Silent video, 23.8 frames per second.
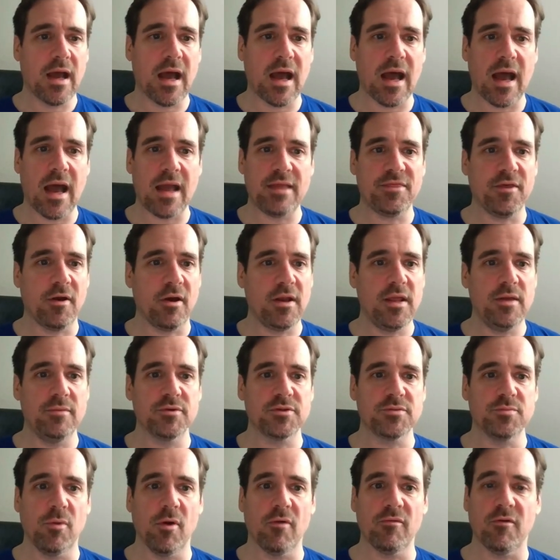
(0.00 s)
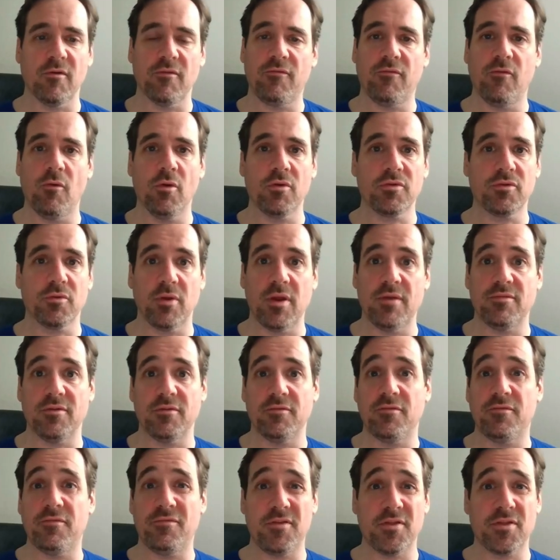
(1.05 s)
I thought he was more of a 4th or even
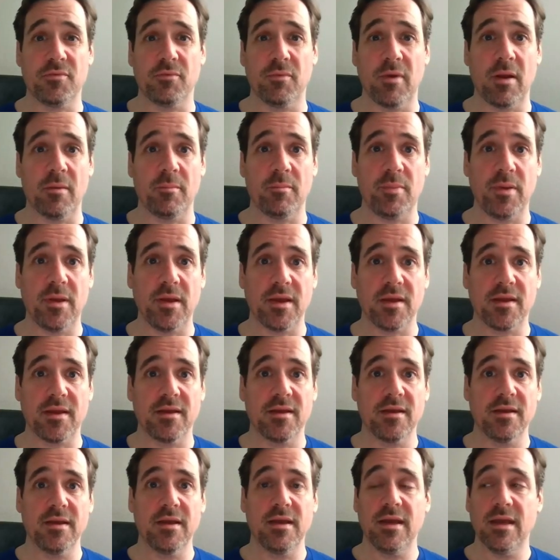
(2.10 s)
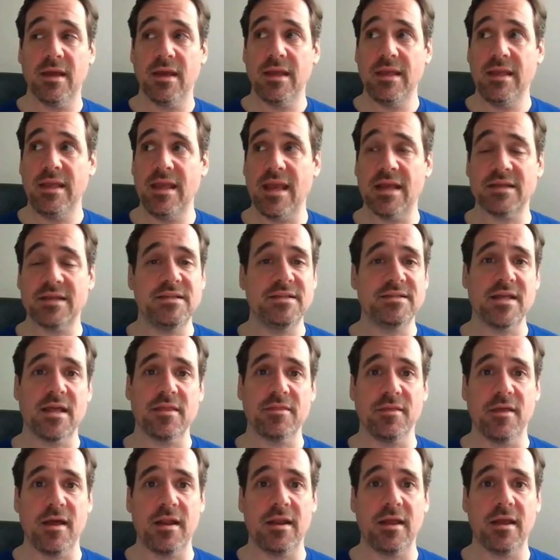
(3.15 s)
5th round pick. Yes, he's
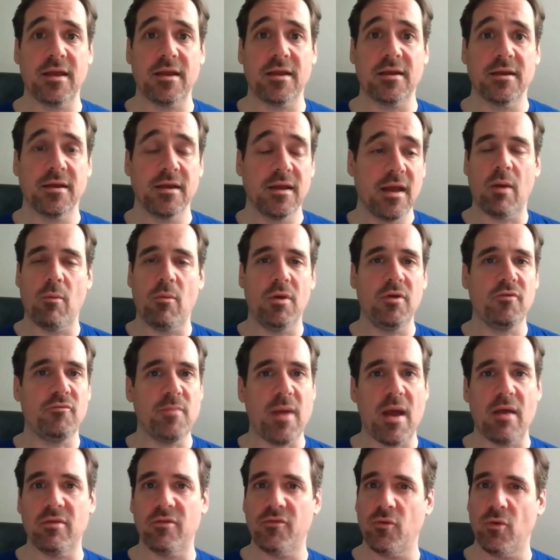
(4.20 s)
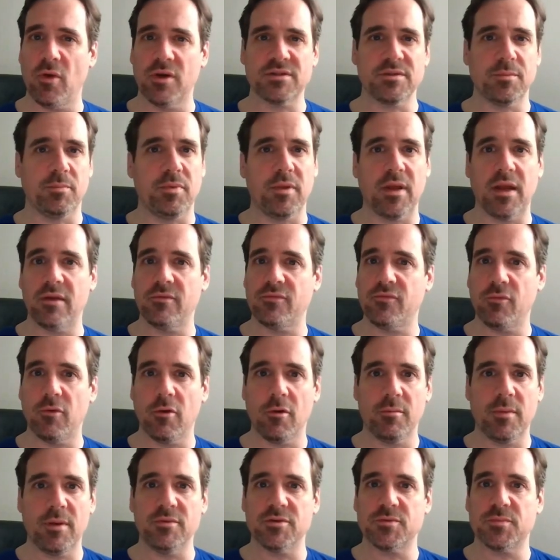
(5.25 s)
athletic. I wonder if Matt LaFleur has a plan for
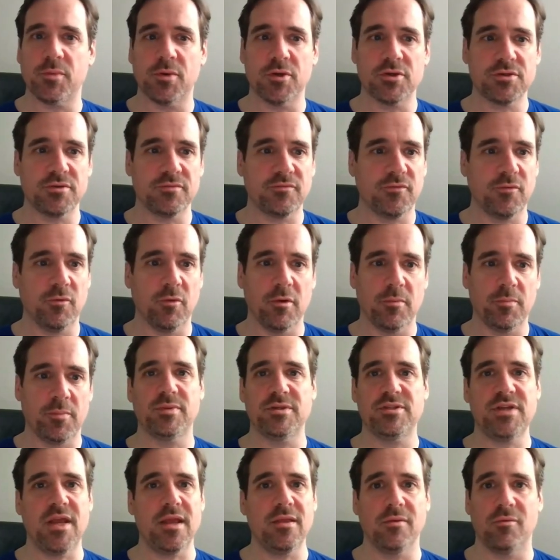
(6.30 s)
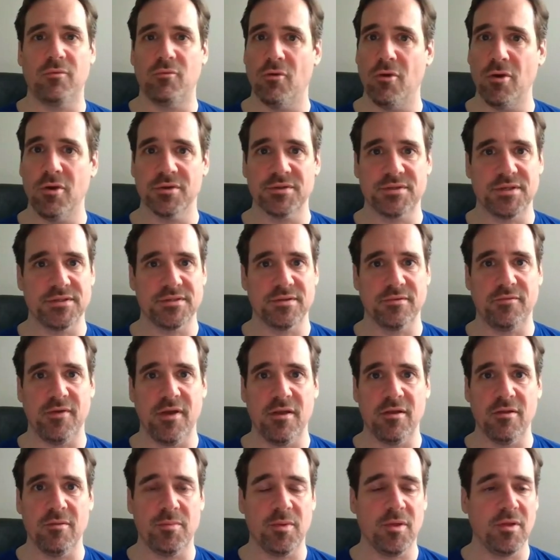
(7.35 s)
him. He was pushing for it, but Jalen Royals is
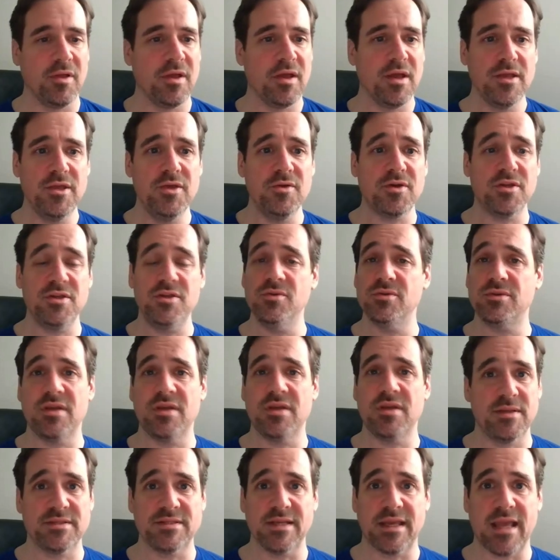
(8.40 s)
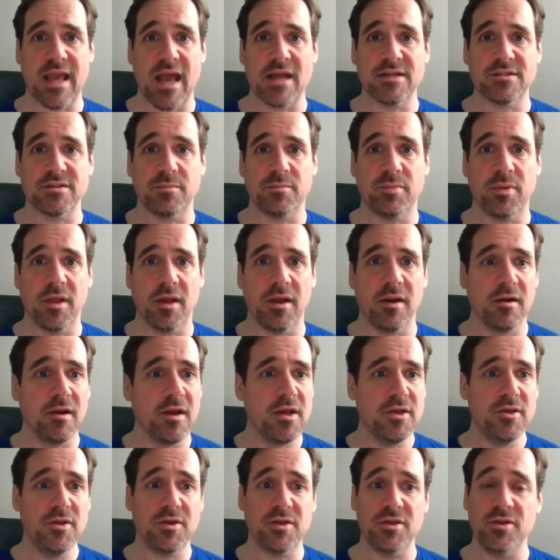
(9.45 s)
available. You can use him as a gadget player.
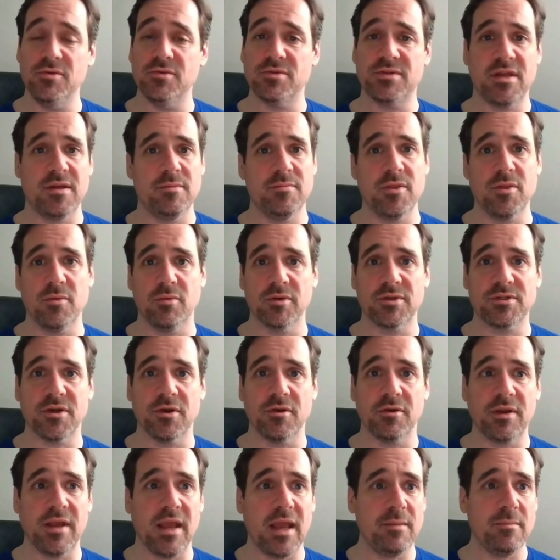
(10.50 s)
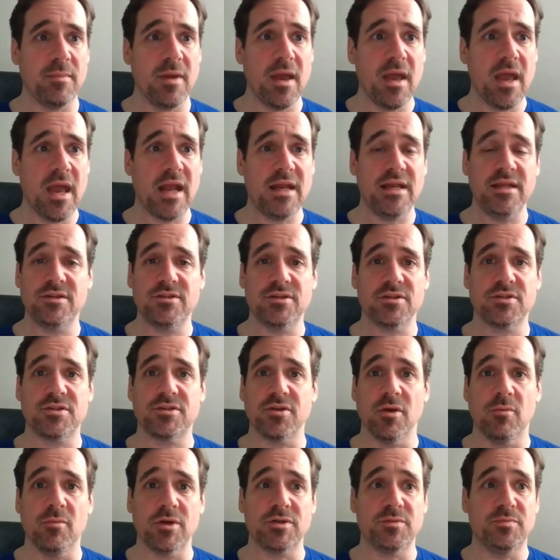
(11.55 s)
You can use him in the return game, and he's just
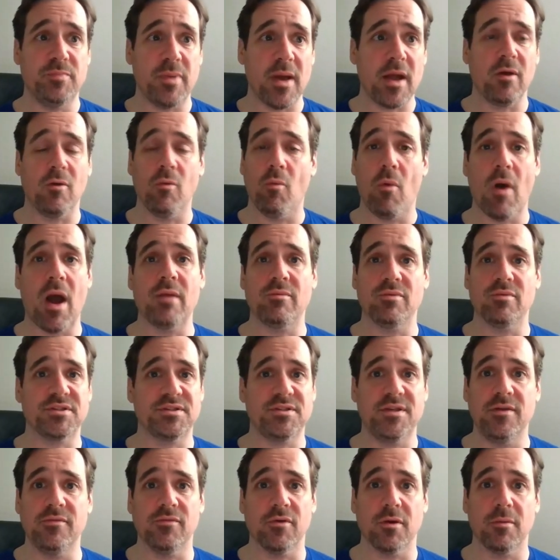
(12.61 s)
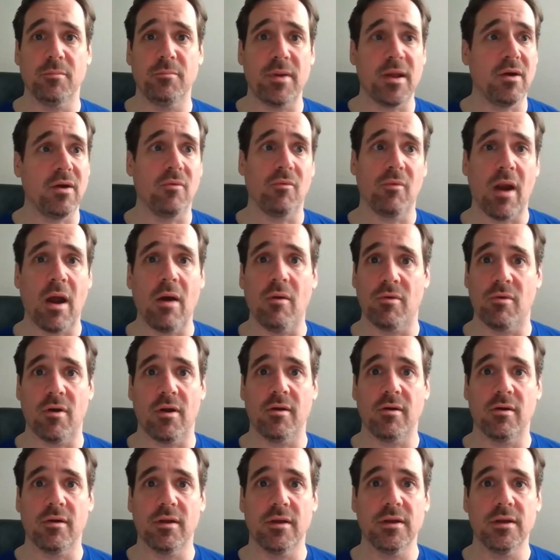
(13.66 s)
so much better wide receiver, better route
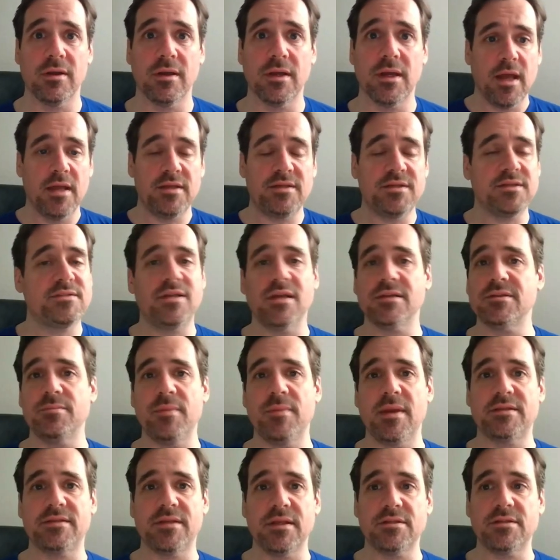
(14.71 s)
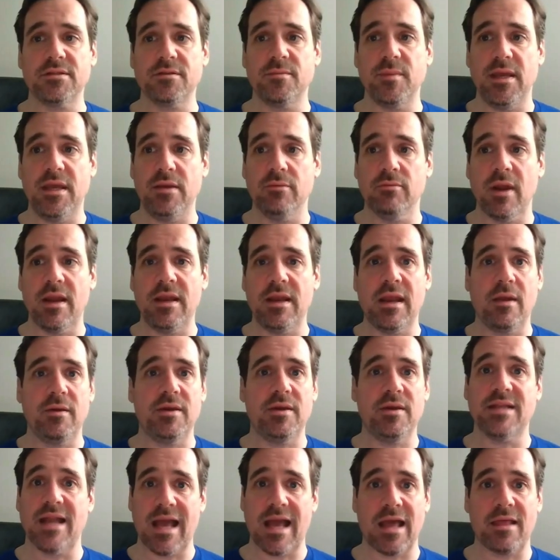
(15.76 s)
runner. It just doesn't make sense to me. Right now,
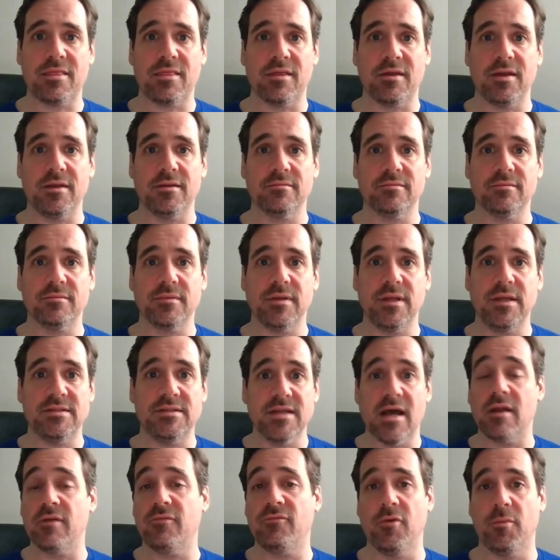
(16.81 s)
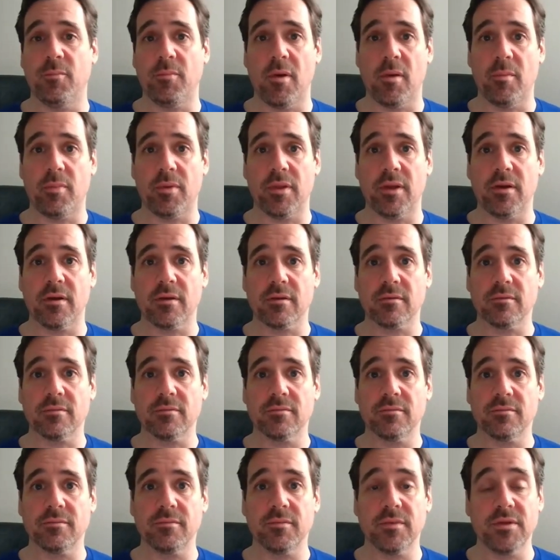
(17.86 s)
he's an athlete. He's not a football player.
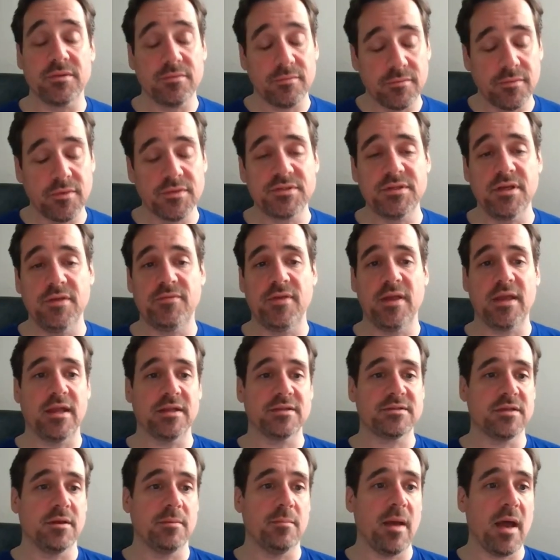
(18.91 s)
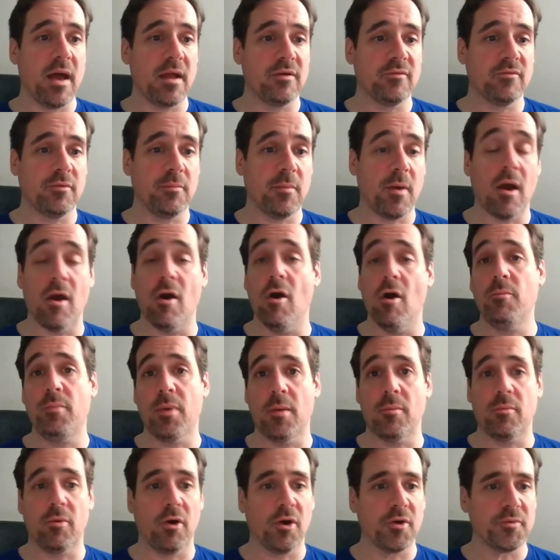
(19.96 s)
We'll see if they can get something out of him. I hope
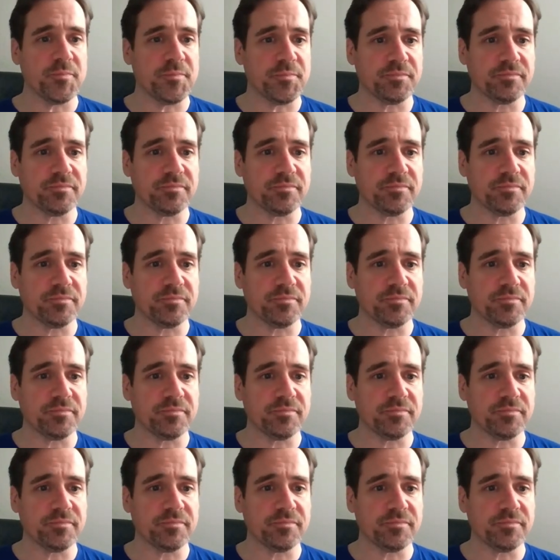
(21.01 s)
I'm wrong.